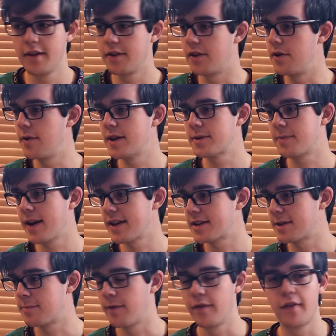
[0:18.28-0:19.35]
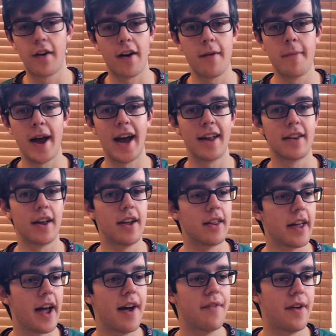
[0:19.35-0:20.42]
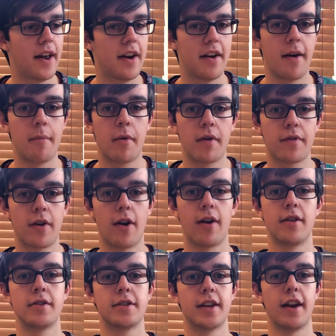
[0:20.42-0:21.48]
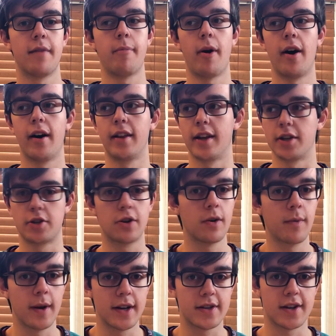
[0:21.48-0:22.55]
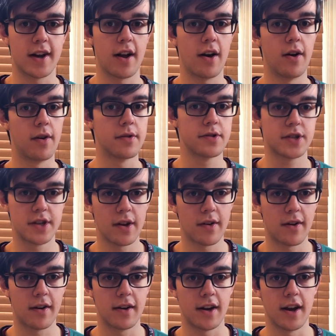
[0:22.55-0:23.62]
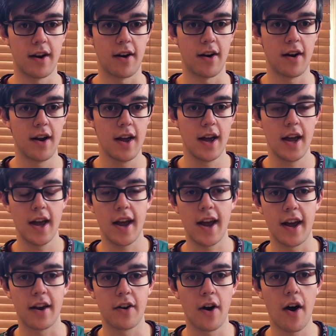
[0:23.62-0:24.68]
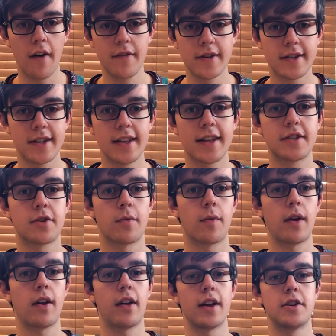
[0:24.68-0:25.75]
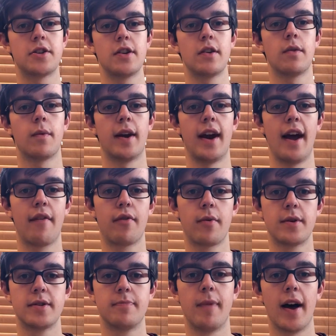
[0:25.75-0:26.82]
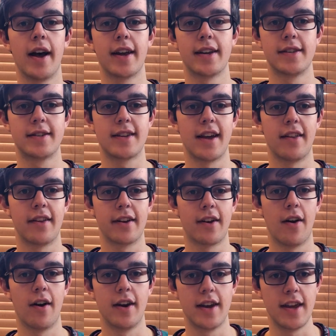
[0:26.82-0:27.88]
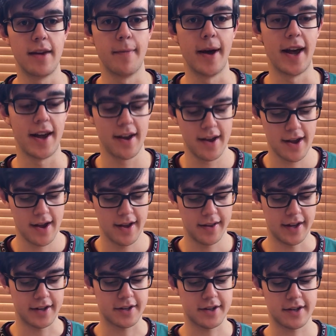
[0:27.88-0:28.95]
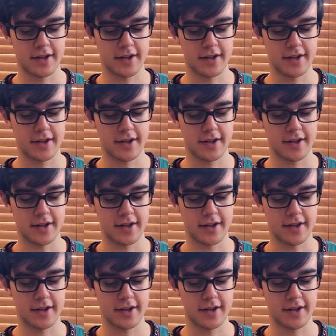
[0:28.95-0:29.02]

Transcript: the USPS has been very bad lately. I've had a number of cards that I bought like 2 weeks ago, still aren't here, and obviously that's a real issue when everyone's buying and selling on eBay. The